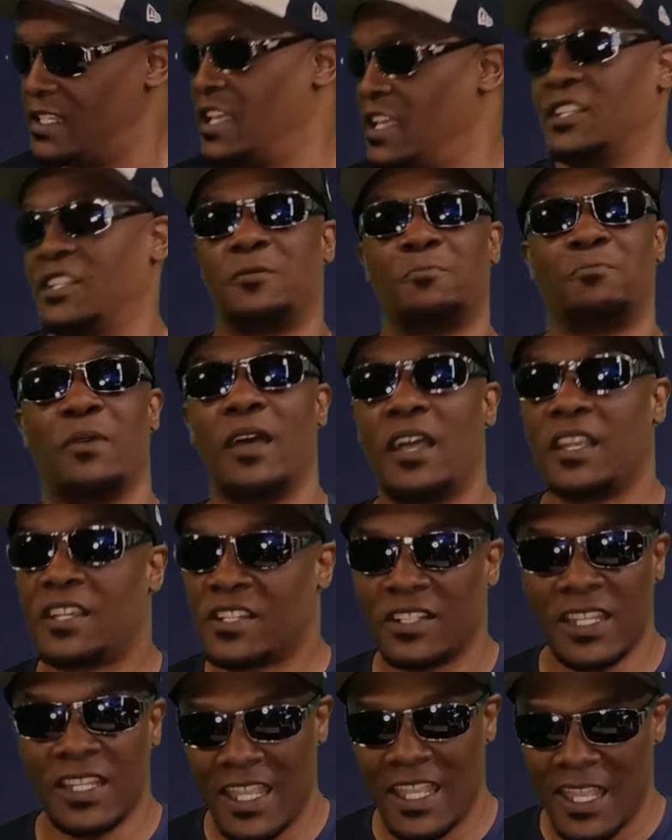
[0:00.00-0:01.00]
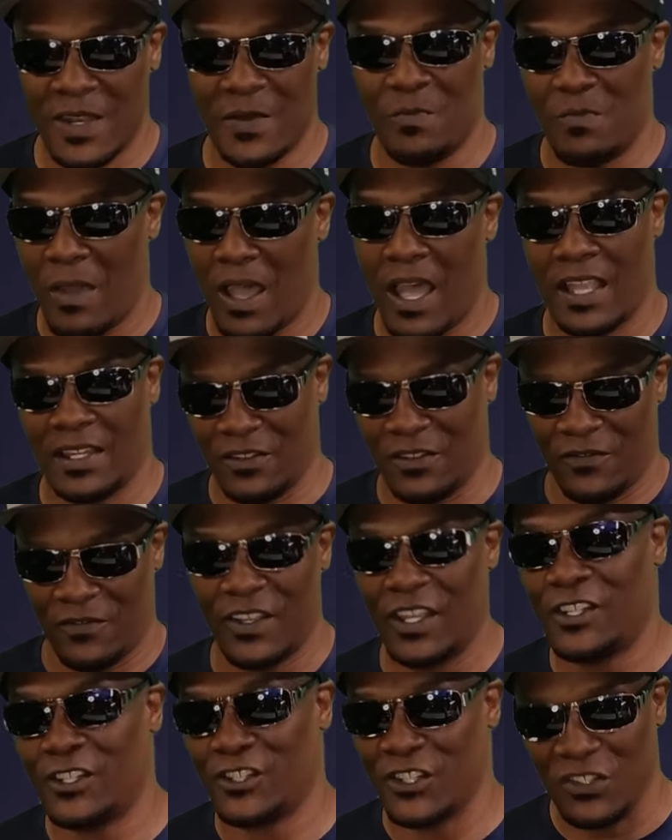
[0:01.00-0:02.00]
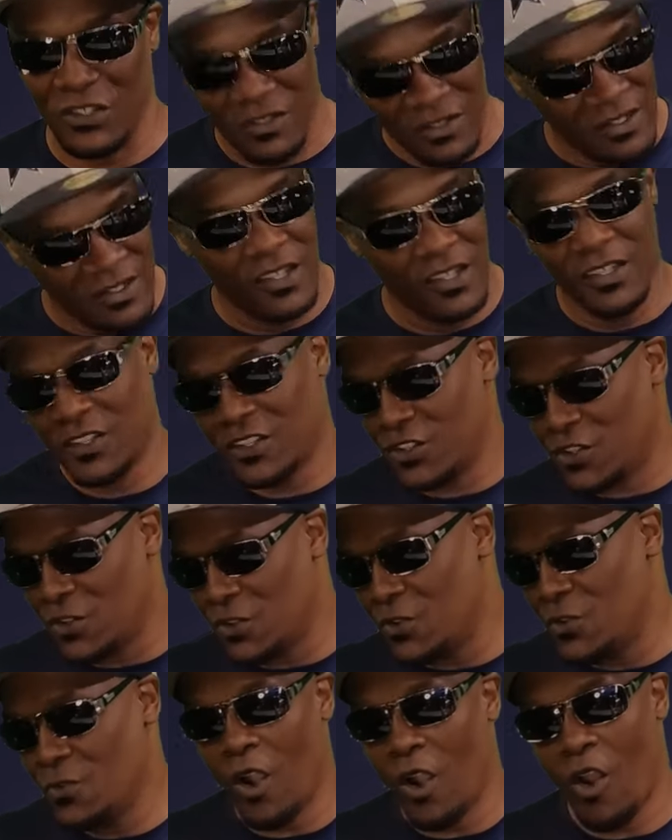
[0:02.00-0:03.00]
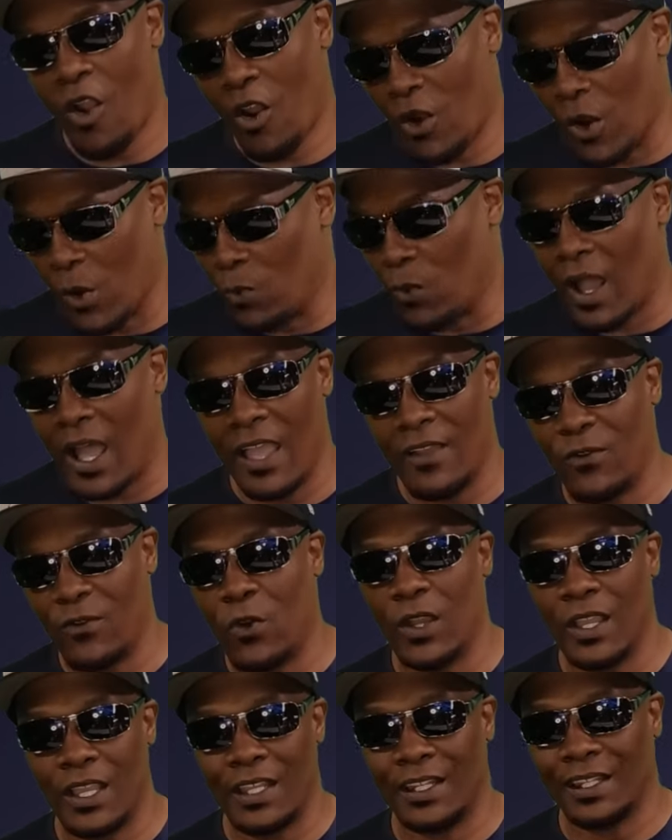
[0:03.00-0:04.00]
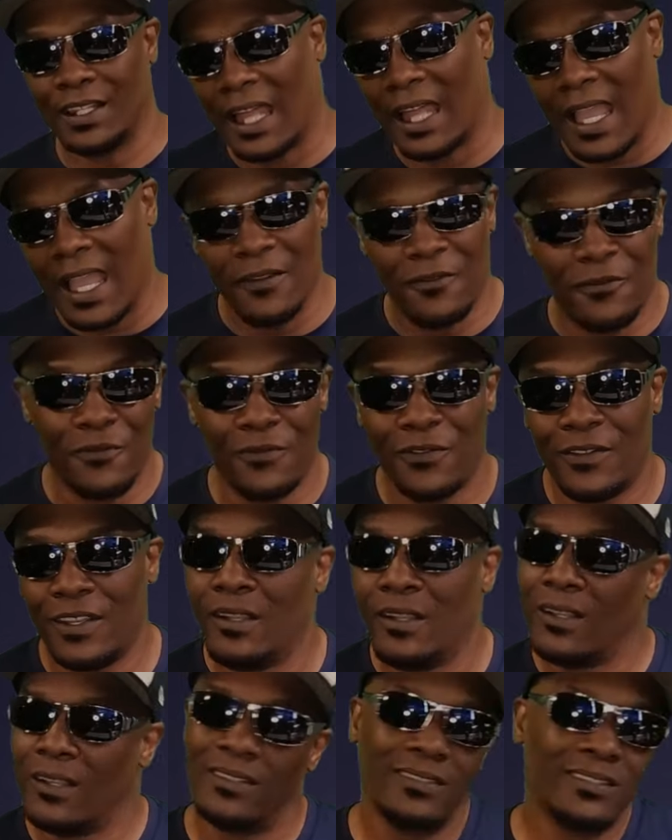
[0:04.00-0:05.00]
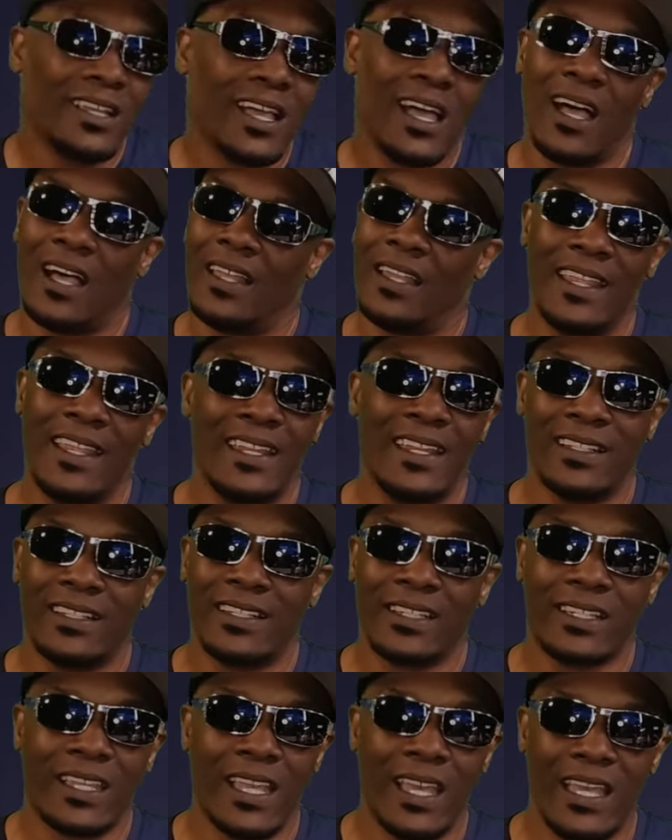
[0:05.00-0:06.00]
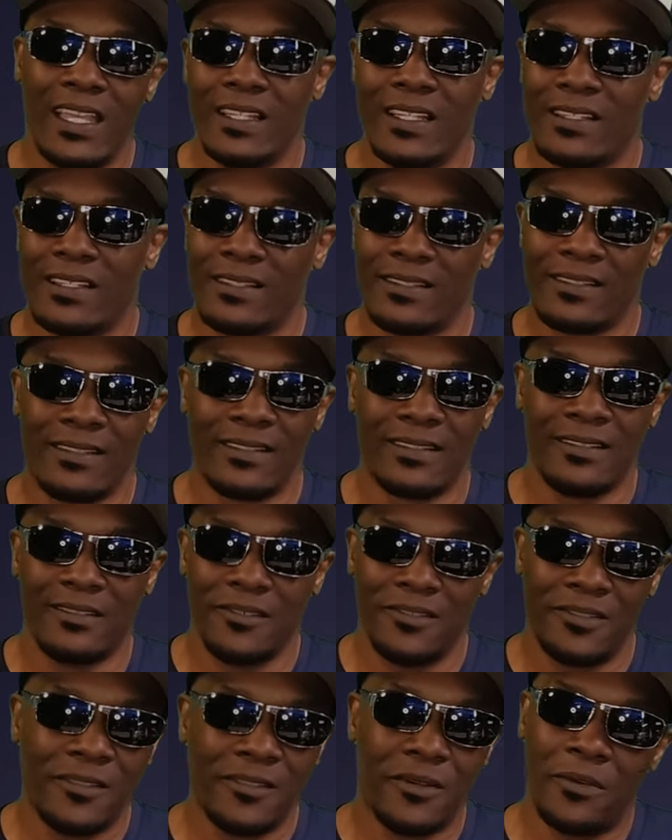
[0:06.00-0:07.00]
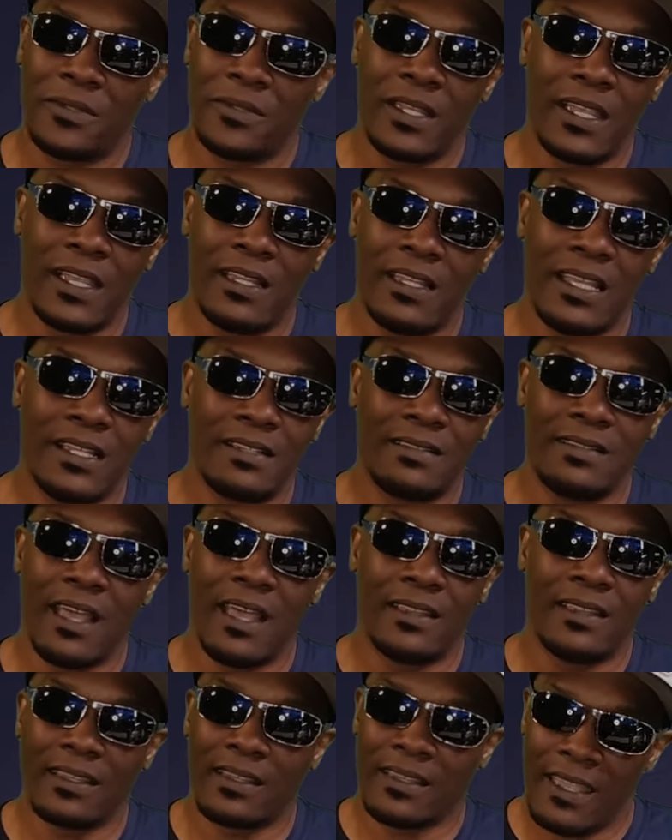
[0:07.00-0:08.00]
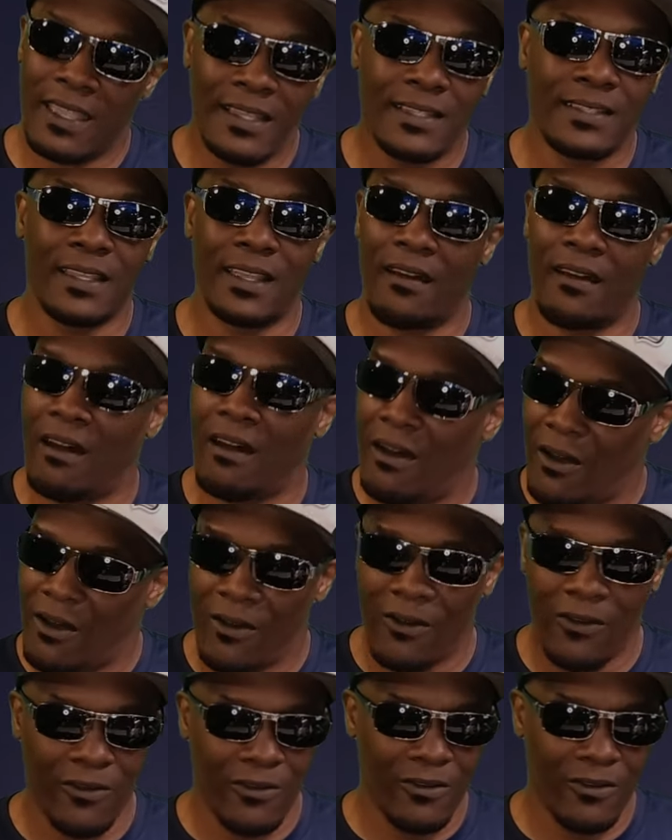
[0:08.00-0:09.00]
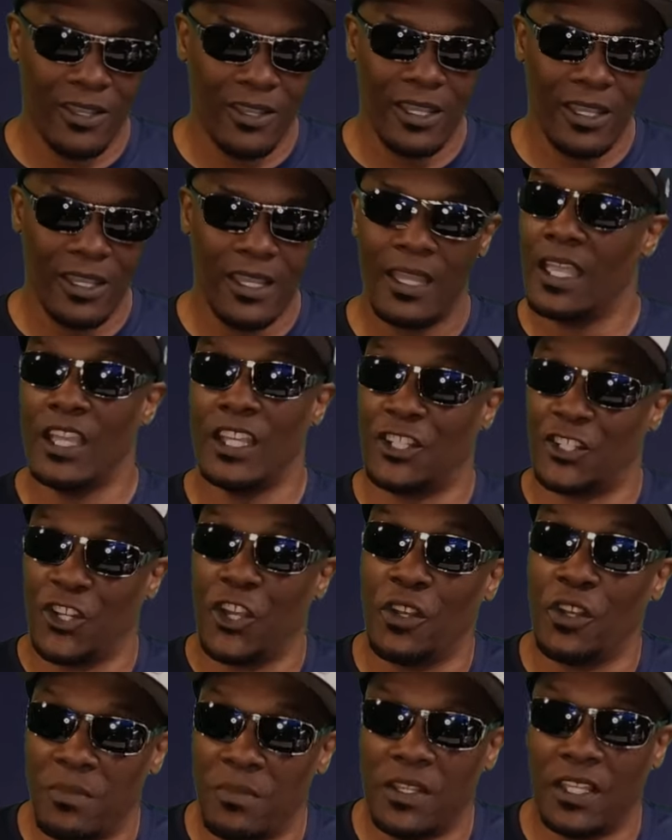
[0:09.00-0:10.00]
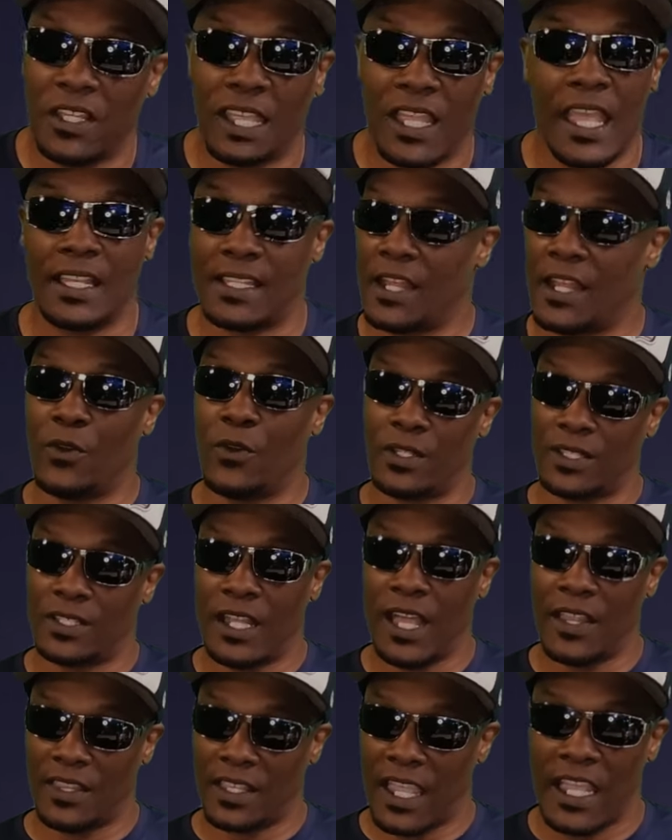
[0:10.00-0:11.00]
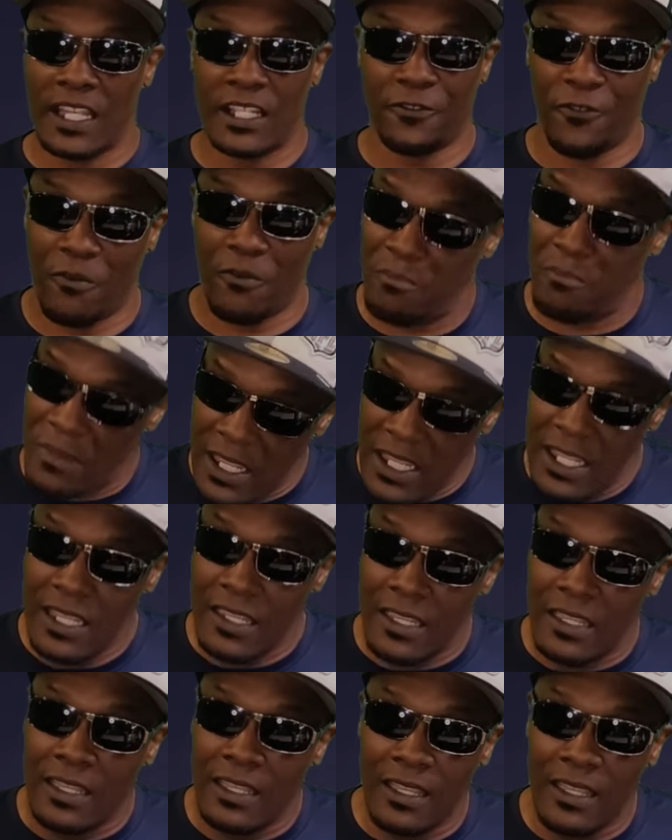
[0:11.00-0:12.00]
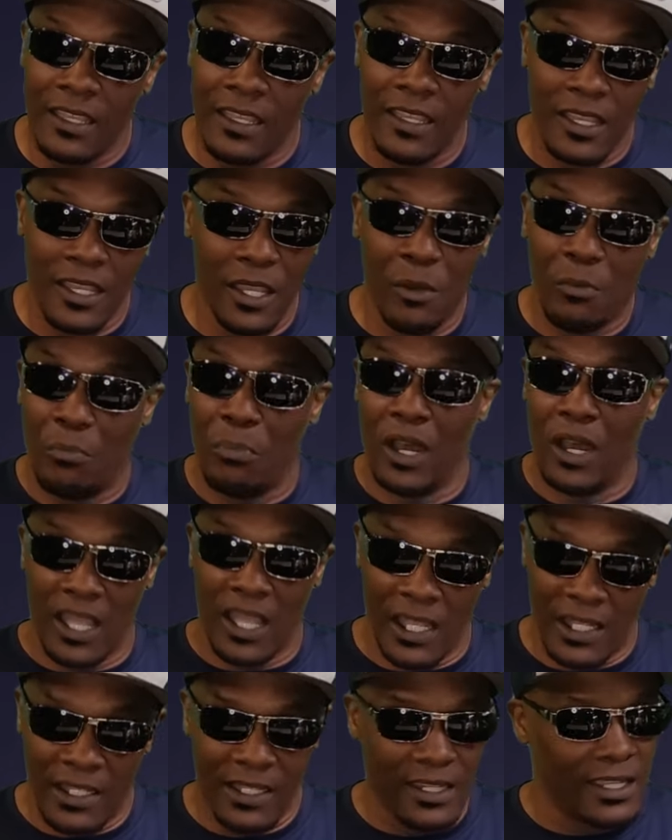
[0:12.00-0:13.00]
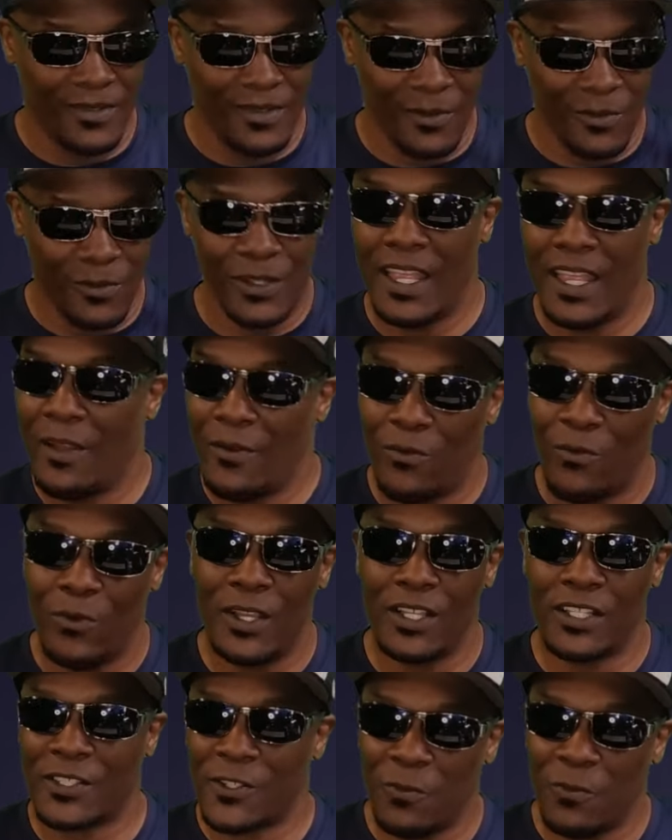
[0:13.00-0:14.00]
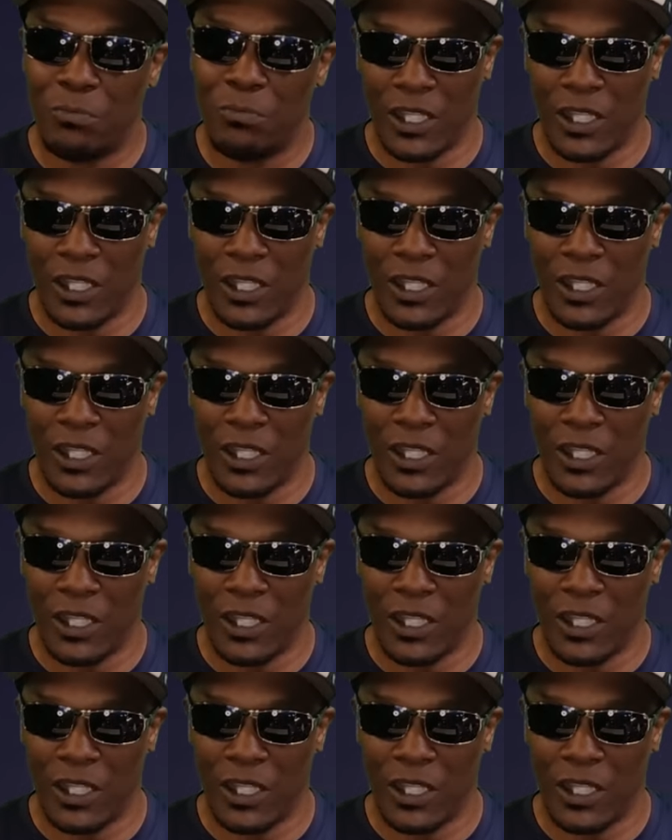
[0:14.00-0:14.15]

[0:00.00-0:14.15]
especially in my division, you are a rival in life. Nah, that ain't the case. You know what I'm saying? That's not the case at all. It shouldn't be the case. I know it's not the case for me, but when that whistle